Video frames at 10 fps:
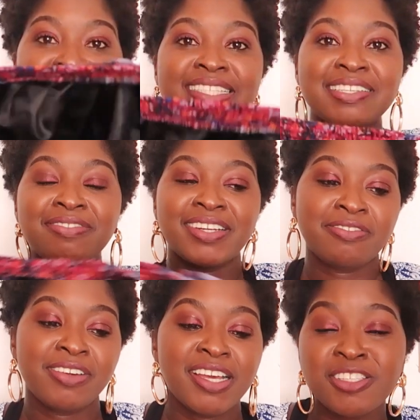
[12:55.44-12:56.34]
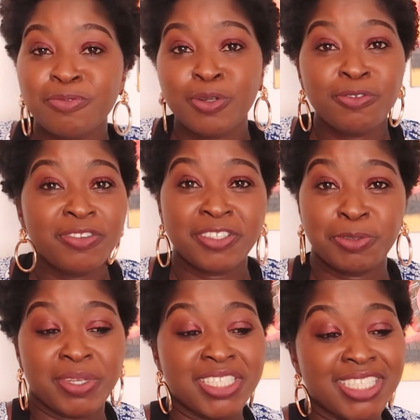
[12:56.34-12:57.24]
easy, very flexible, very
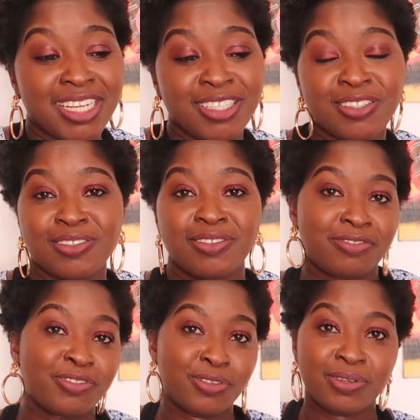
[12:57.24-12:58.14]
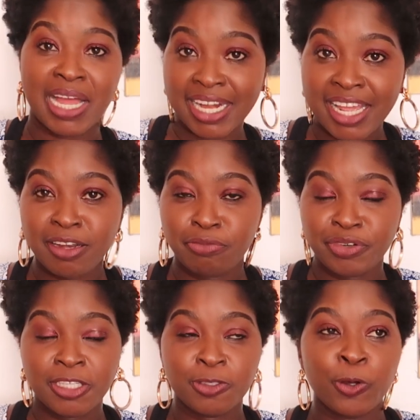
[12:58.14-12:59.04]
spacious, and I had
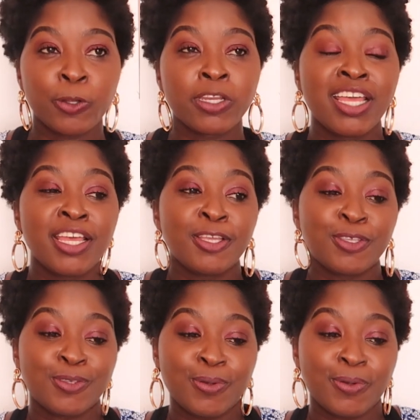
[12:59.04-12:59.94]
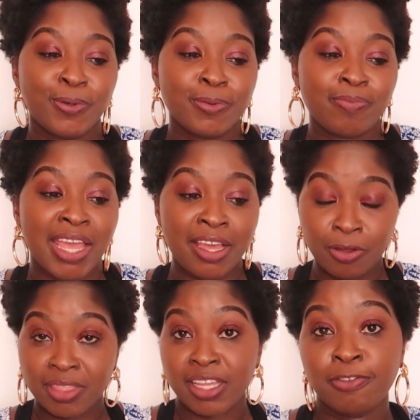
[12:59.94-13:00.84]
braids on, so I
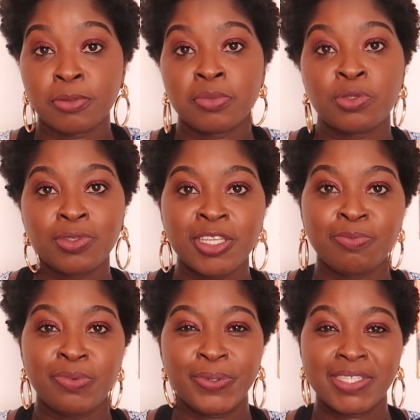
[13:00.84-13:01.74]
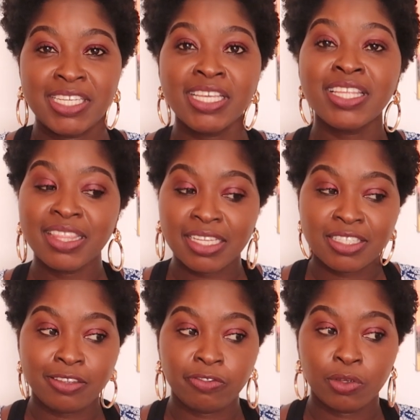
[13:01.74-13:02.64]
got from Suki Beauty.
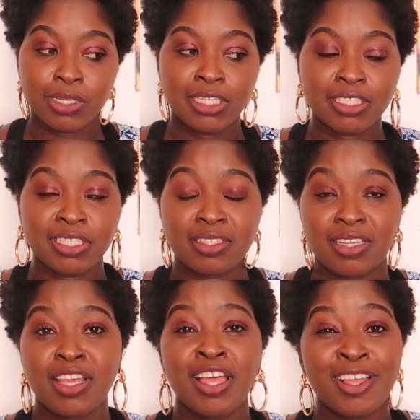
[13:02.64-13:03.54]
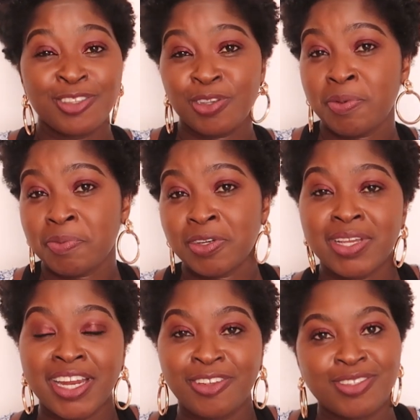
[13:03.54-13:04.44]
That's if you're interested. So remember to
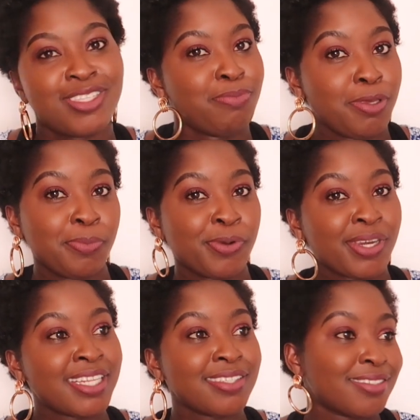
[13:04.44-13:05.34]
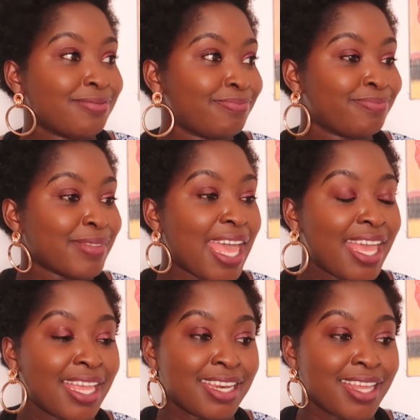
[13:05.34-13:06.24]
carry your sleeping bonnet
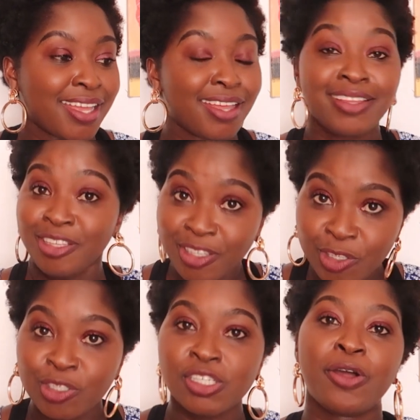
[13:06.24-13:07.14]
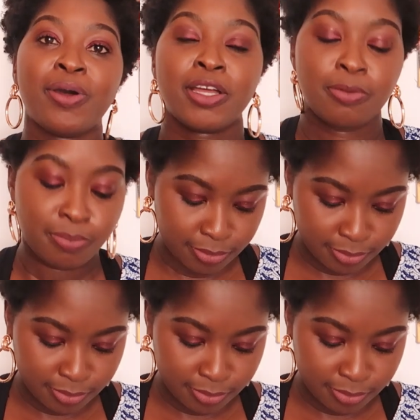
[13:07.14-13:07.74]
and your shower cup.